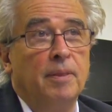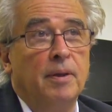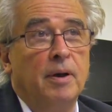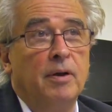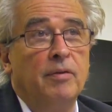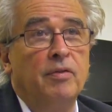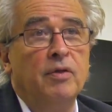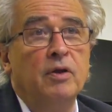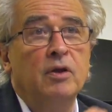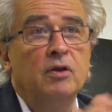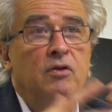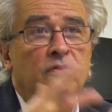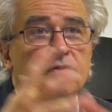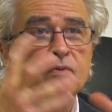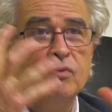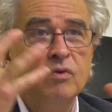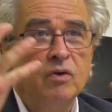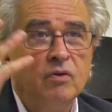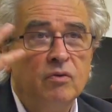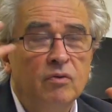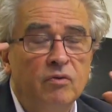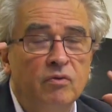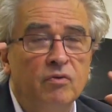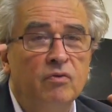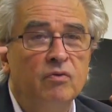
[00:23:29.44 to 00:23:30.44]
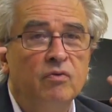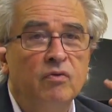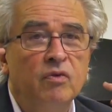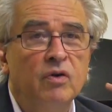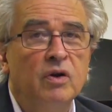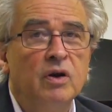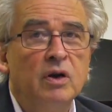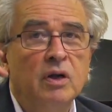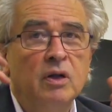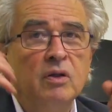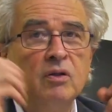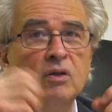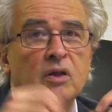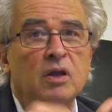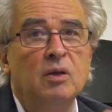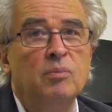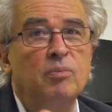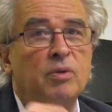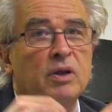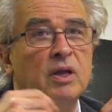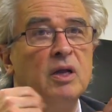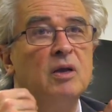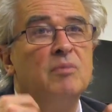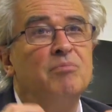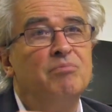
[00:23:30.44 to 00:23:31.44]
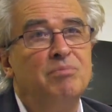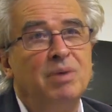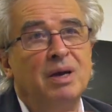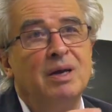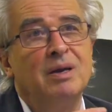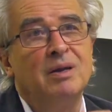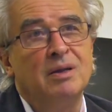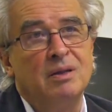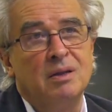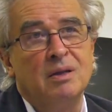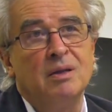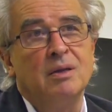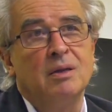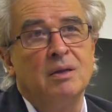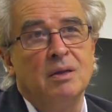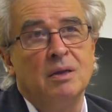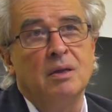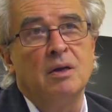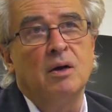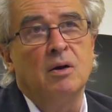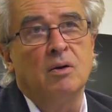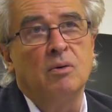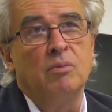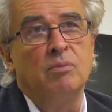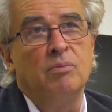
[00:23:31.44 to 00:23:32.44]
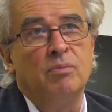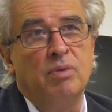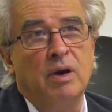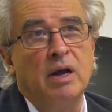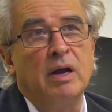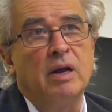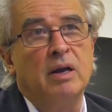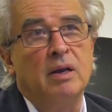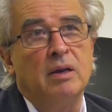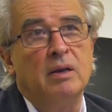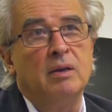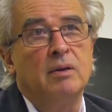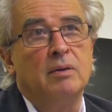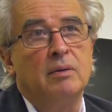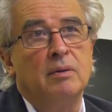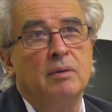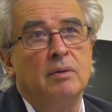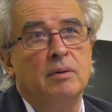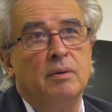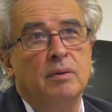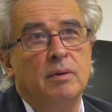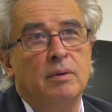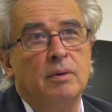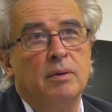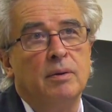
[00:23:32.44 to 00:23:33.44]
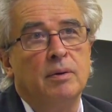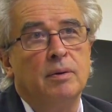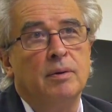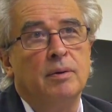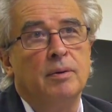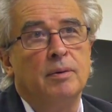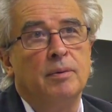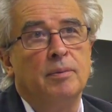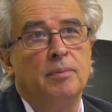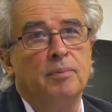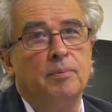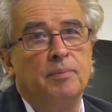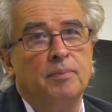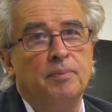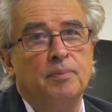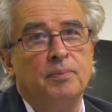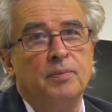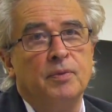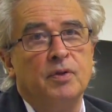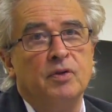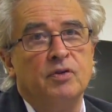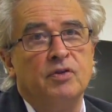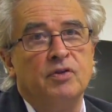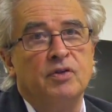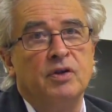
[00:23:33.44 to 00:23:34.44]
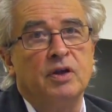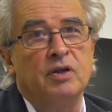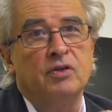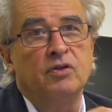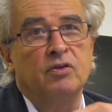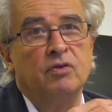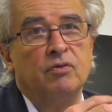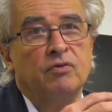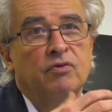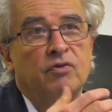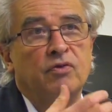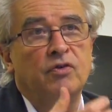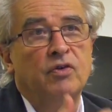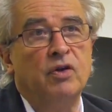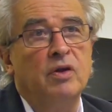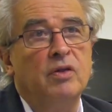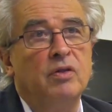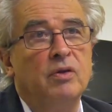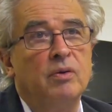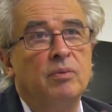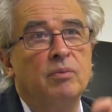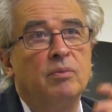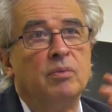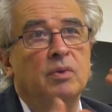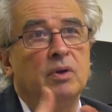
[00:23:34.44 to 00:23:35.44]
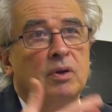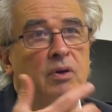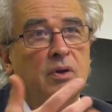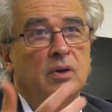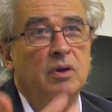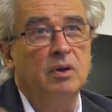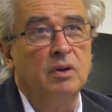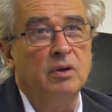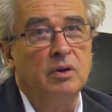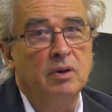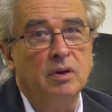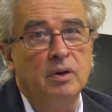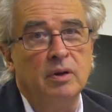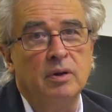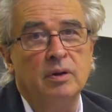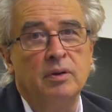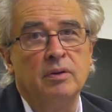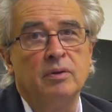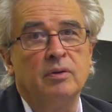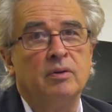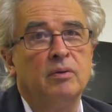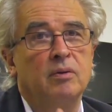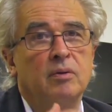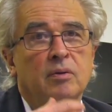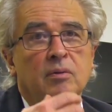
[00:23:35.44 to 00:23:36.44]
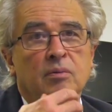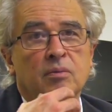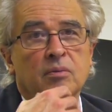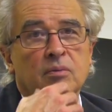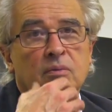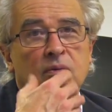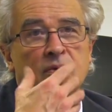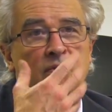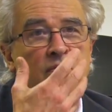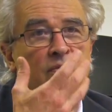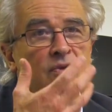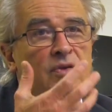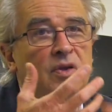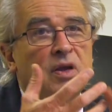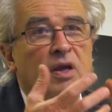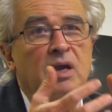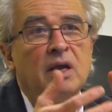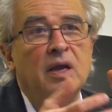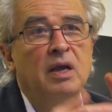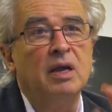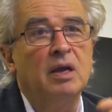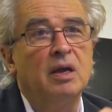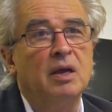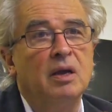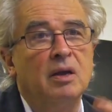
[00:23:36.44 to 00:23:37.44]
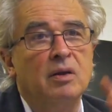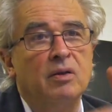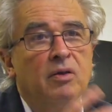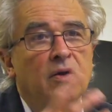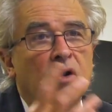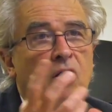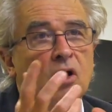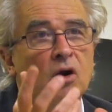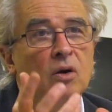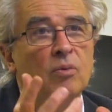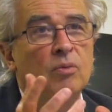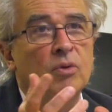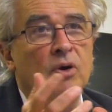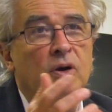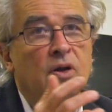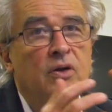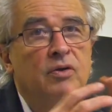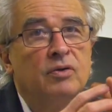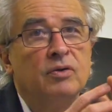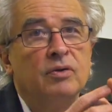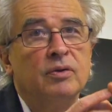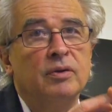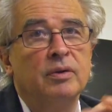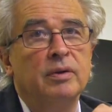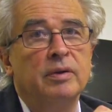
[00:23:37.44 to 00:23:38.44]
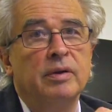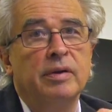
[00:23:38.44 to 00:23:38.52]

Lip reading: I think it's very deeply embedded in our brain, the sense of rhythm and singing and harmonies.